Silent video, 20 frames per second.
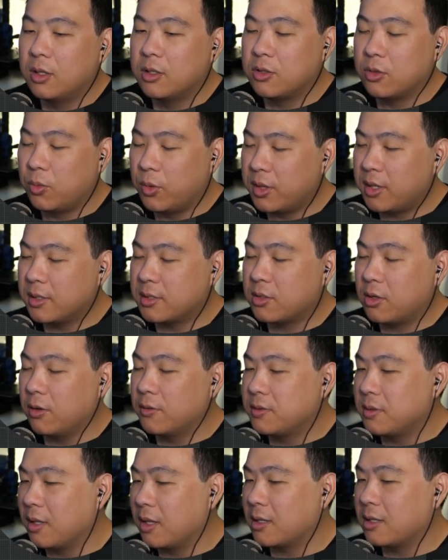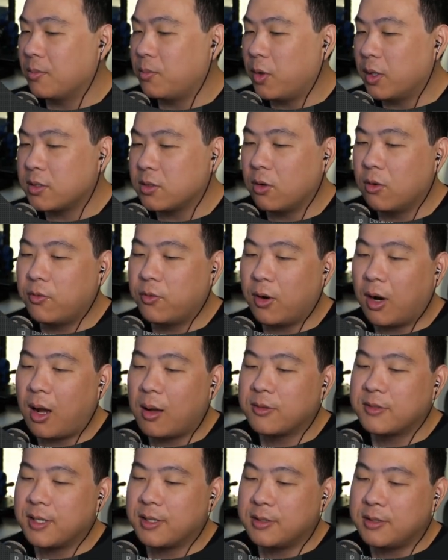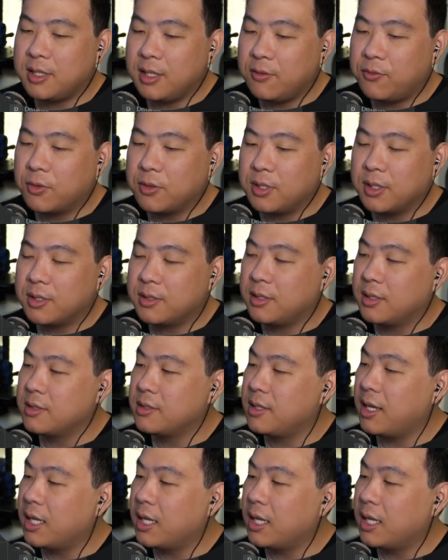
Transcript: So with this curve selected, press O for offset, D for distance,